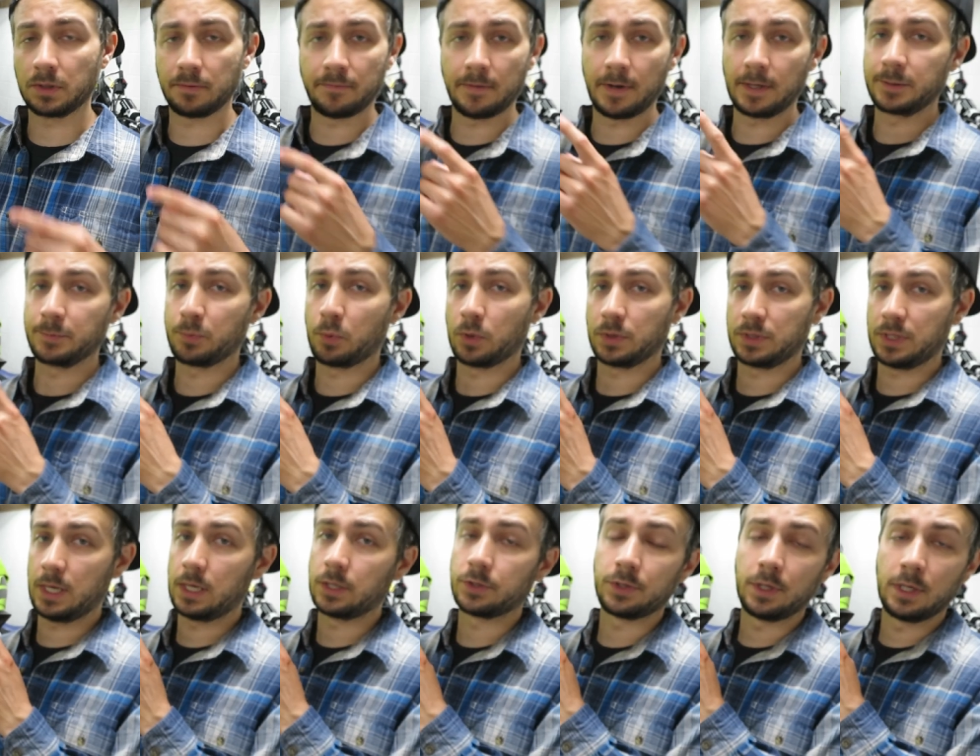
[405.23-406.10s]
and
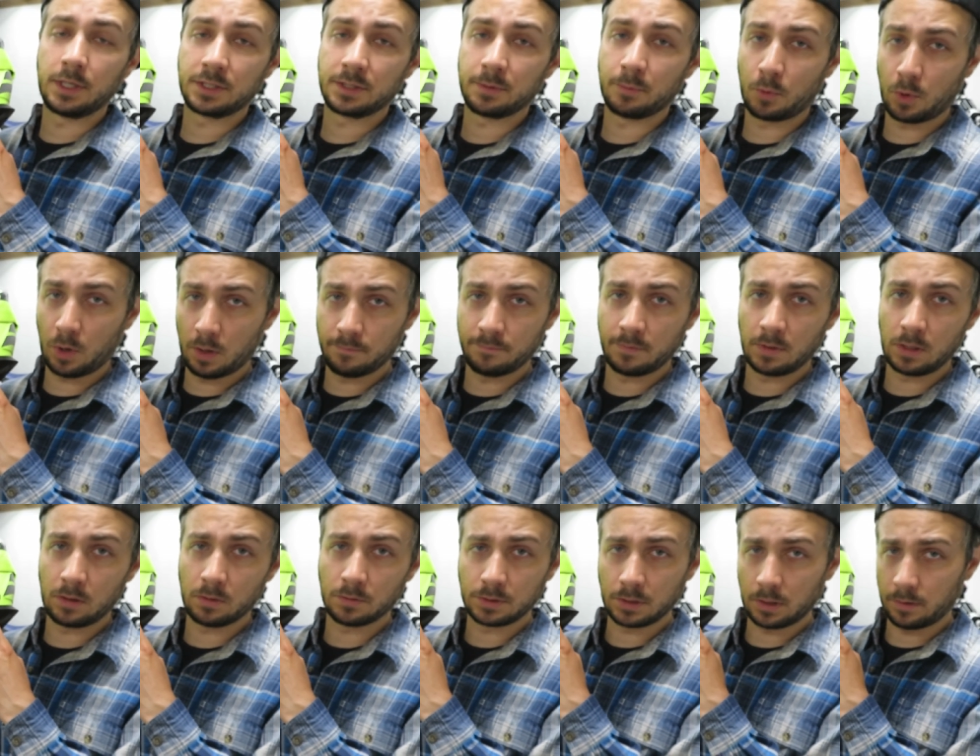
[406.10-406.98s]
FodSports actually has some great
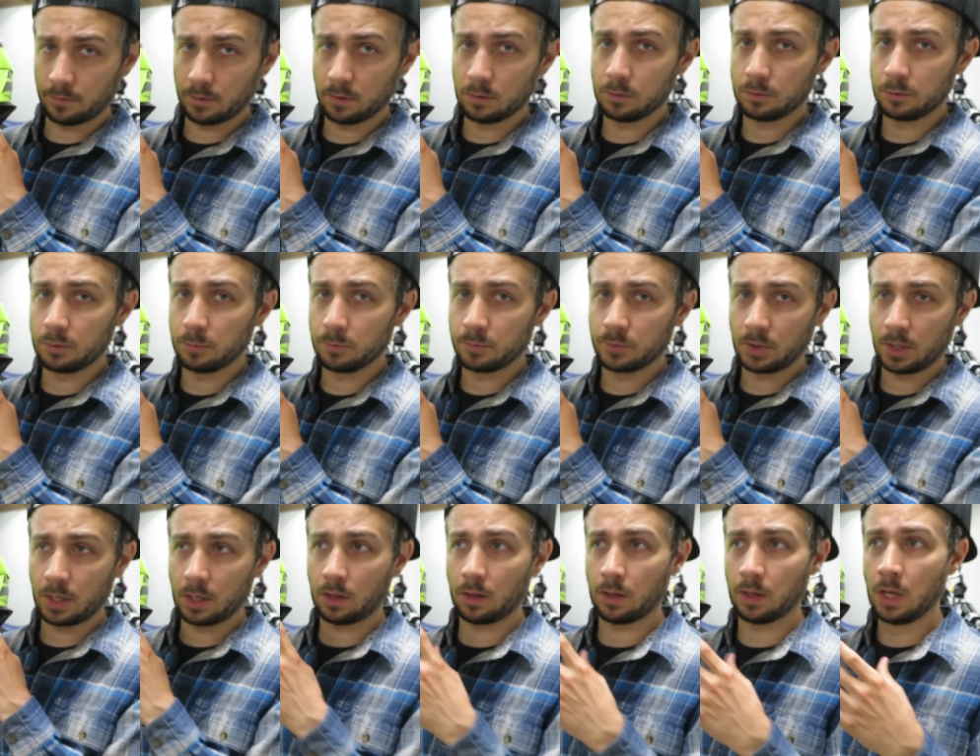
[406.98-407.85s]
videos on their YouTube
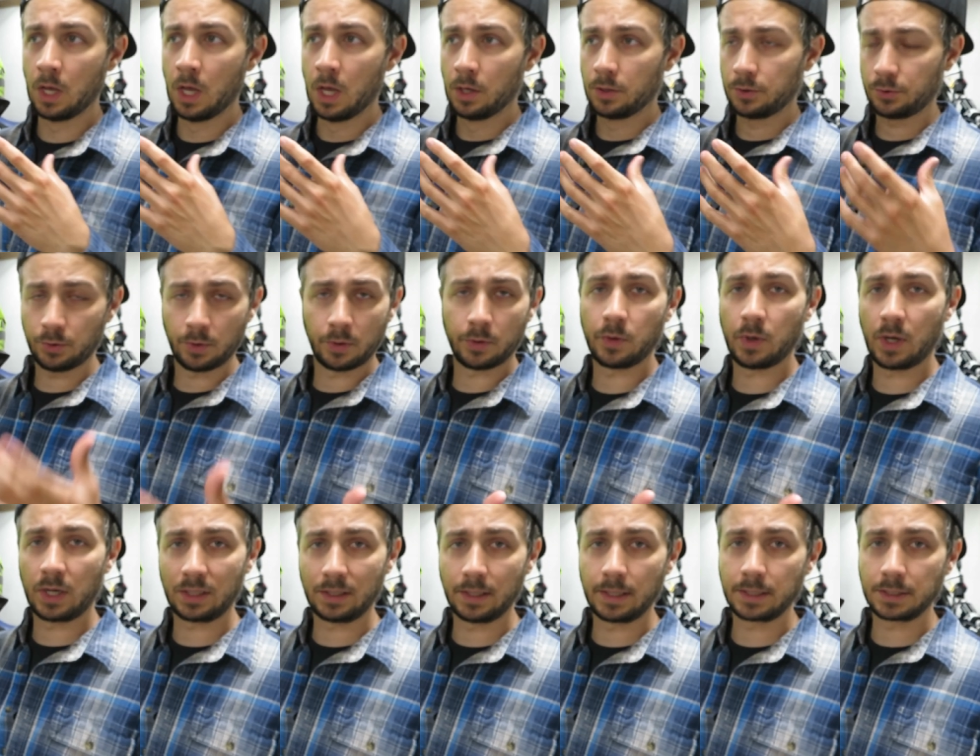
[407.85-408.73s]
channel showing
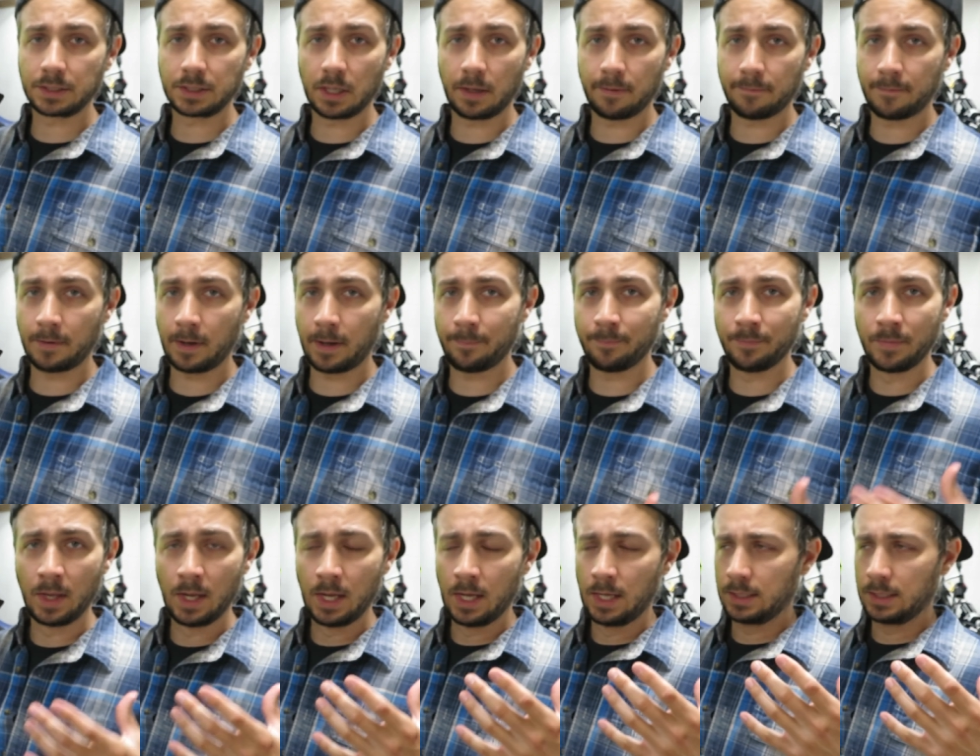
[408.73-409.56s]
you how to link stuff up.